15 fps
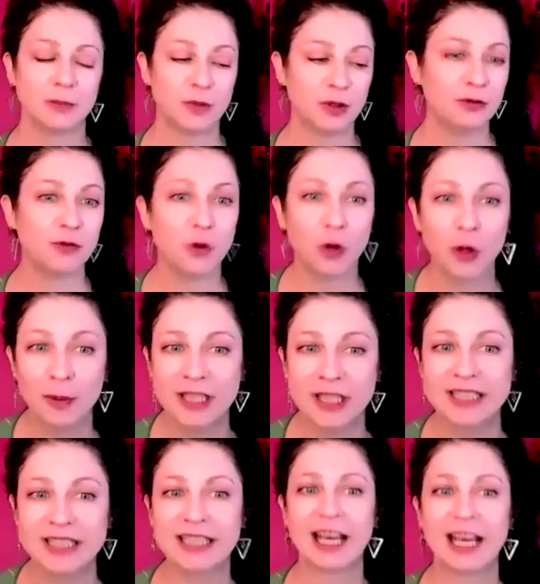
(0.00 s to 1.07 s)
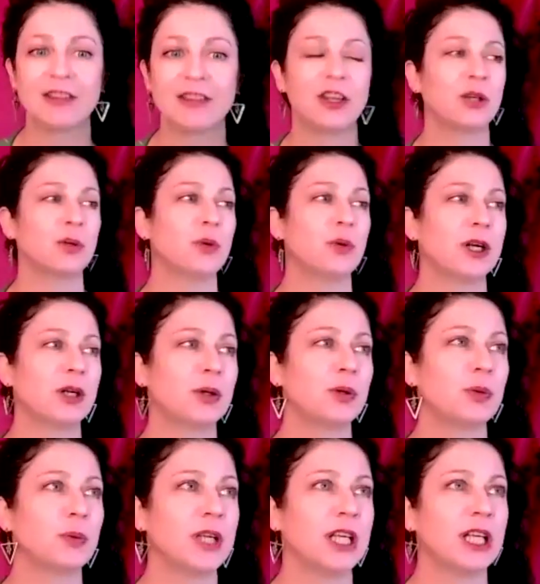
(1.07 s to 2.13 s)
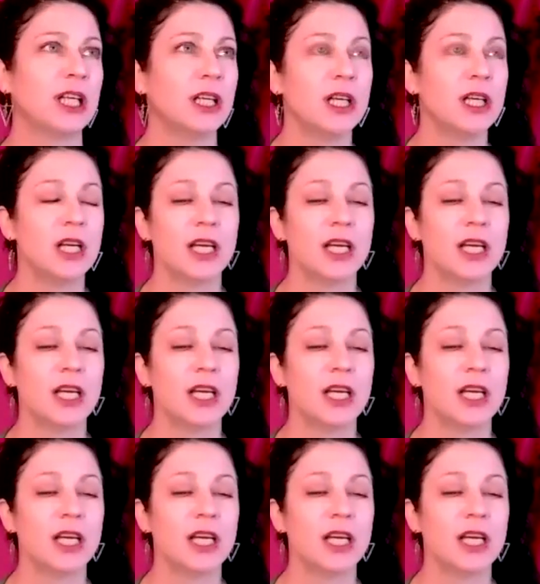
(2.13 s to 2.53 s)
performing together, where we